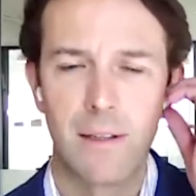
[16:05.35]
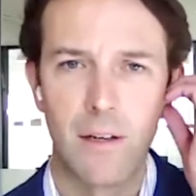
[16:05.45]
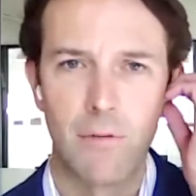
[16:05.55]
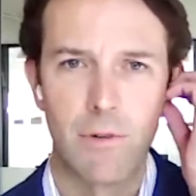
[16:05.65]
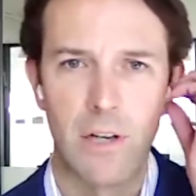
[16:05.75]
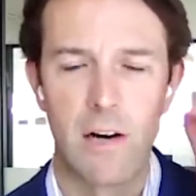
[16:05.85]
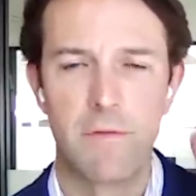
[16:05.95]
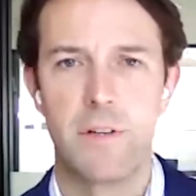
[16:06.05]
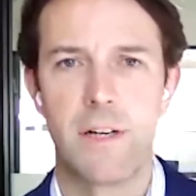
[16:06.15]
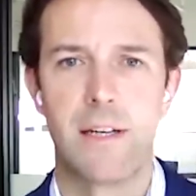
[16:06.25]
and a
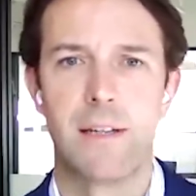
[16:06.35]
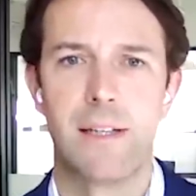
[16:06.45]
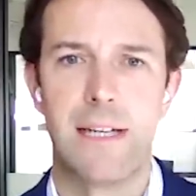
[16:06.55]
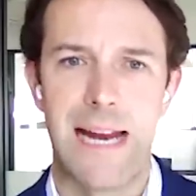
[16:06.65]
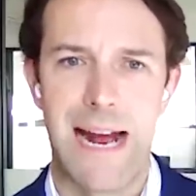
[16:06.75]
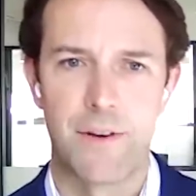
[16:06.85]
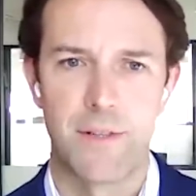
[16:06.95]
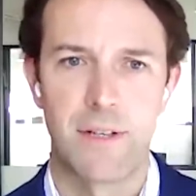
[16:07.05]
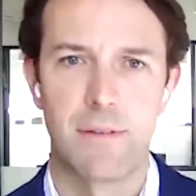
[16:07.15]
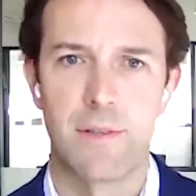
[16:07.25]
recovery in
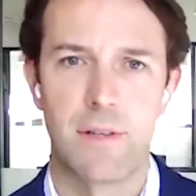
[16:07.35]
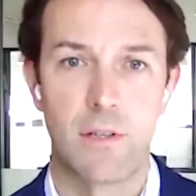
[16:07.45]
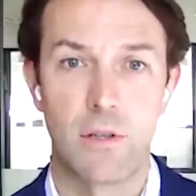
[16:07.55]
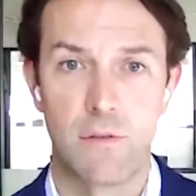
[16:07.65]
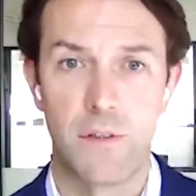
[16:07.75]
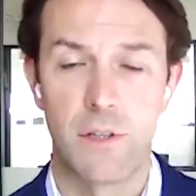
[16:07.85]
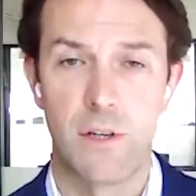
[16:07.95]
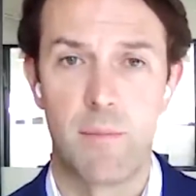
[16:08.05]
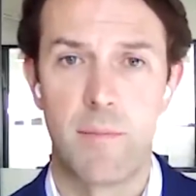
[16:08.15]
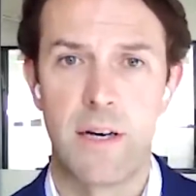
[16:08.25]
housing was something good for the
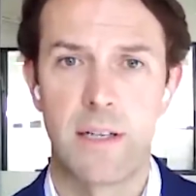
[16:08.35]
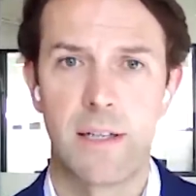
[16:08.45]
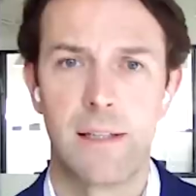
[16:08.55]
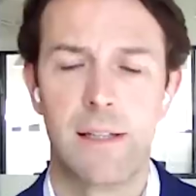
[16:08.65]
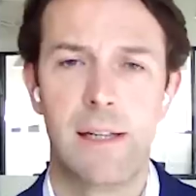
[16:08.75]
copper market.